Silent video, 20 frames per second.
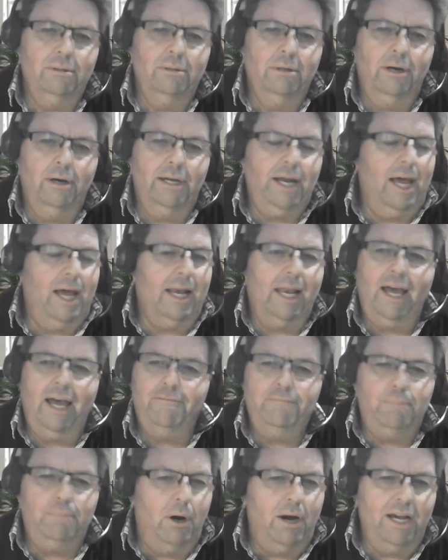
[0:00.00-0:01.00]
Right. I
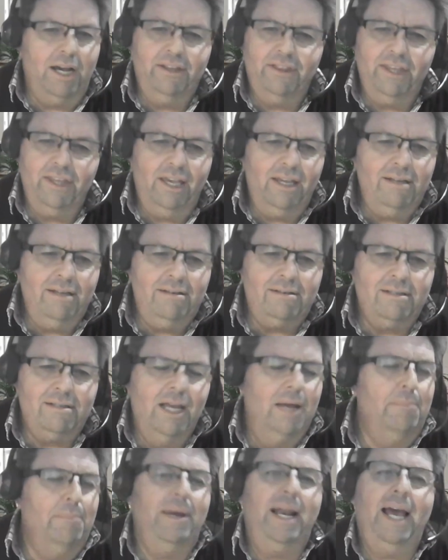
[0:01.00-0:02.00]
love buying things,
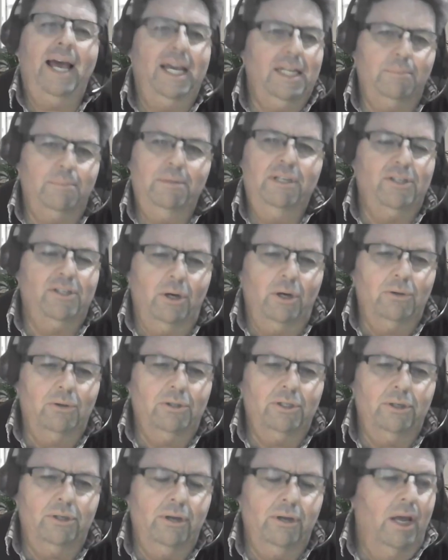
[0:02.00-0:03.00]
but hate to be
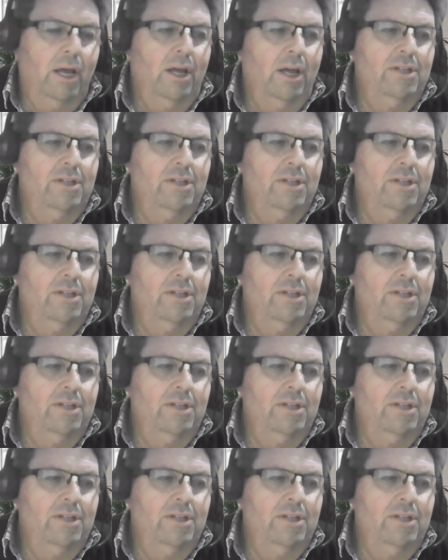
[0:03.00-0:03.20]
sold to.